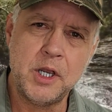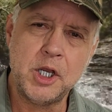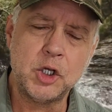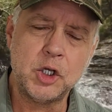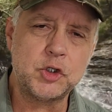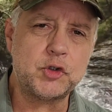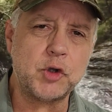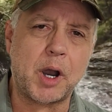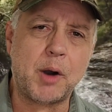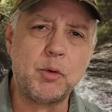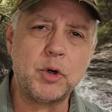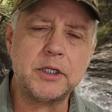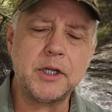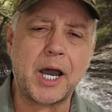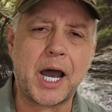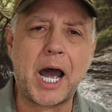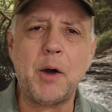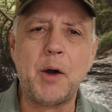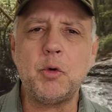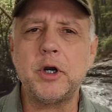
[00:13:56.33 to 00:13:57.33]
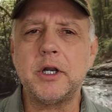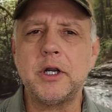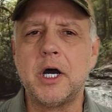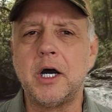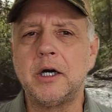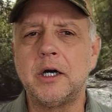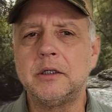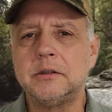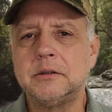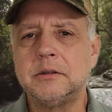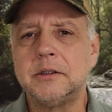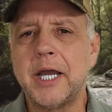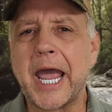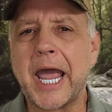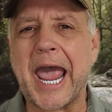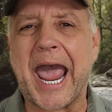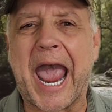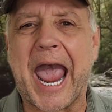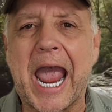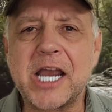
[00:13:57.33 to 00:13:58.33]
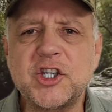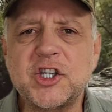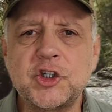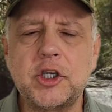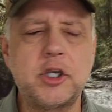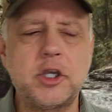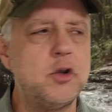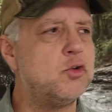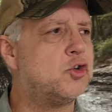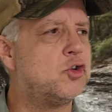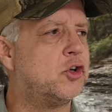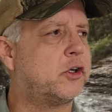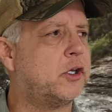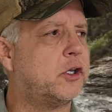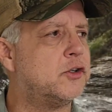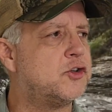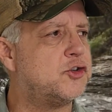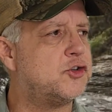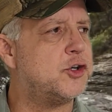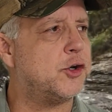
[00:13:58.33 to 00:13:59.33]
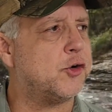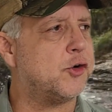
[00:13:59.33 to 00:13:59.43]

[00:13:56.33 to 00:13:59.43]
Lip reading: So I would ask you to consider,